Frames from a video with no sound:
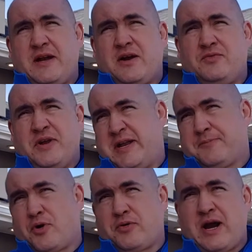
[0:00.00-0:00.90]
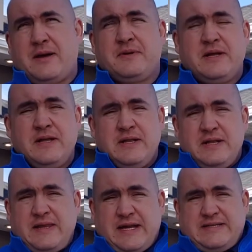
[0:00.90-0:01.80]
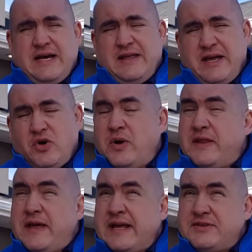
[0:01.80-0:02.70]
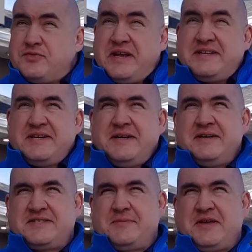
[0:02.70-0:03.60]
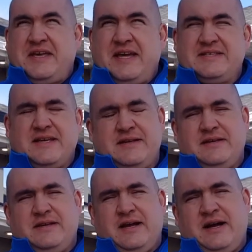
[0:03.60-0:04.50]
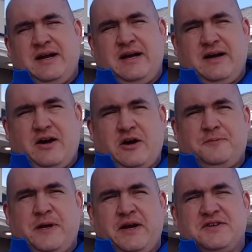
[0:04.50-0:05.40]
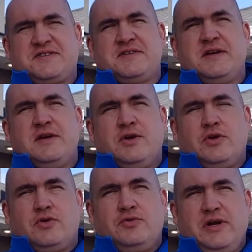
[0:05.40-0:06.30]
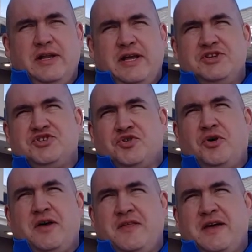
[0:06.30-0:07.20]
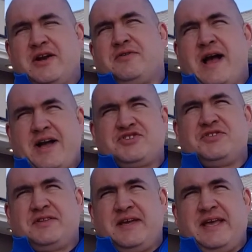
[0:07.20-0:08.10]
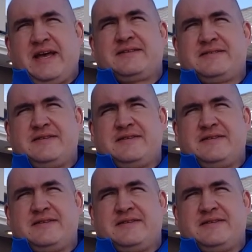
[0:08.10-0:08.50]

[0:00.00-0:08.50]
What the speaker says: in a reading program that they go in and they get to read to some of the kids, and our players really enjoy the interaction that they get